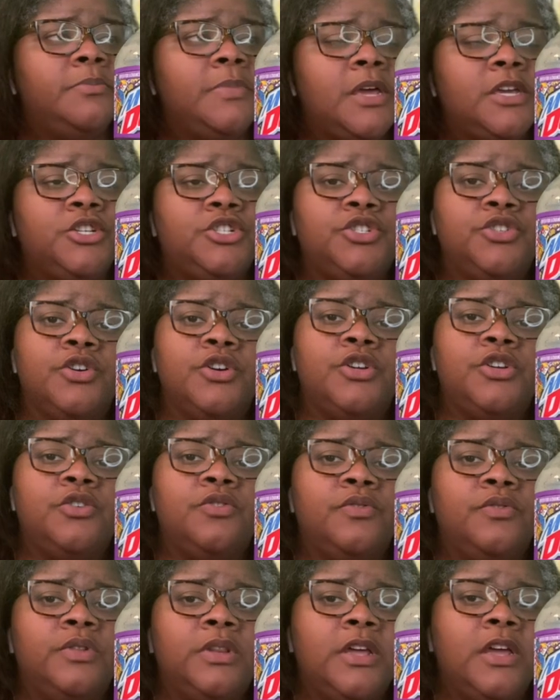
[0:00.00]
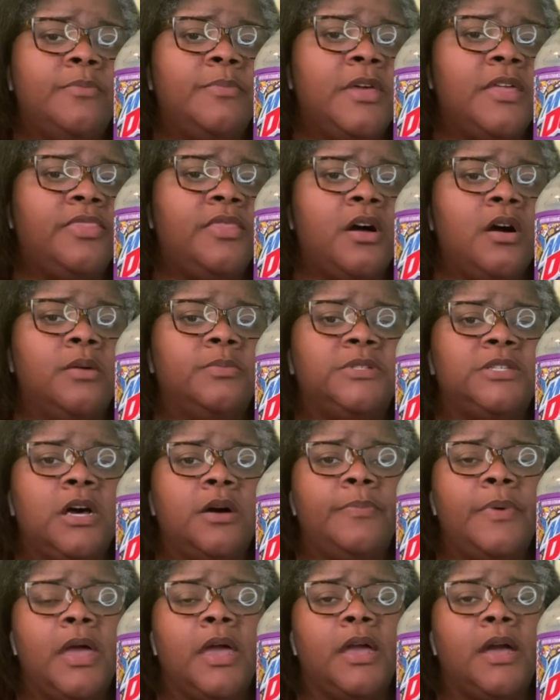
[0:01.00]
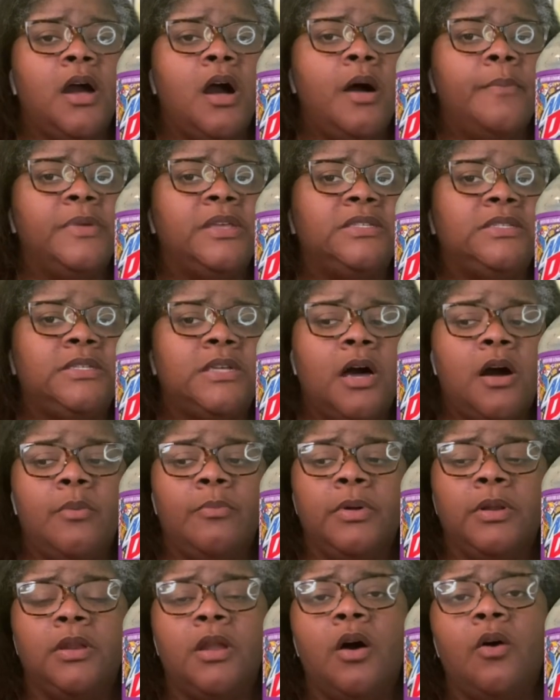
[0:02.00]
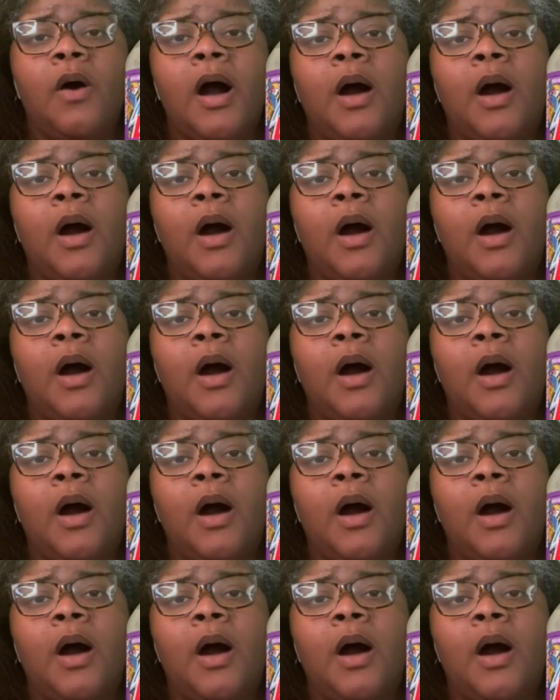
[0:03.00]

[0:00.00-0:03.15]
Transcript: Make sure you leave me thumbs up and comments down below.